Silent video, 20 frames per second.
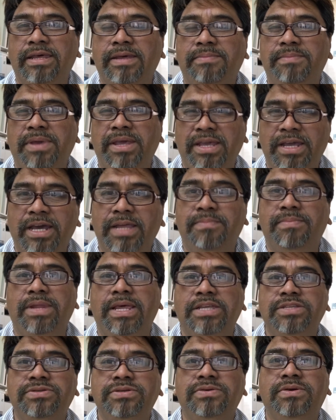may God
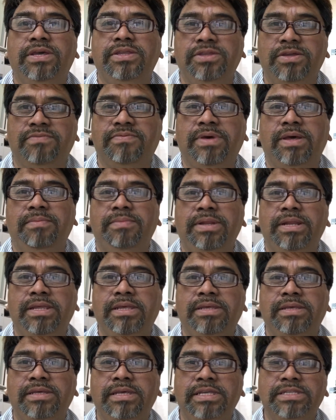bless you and your family.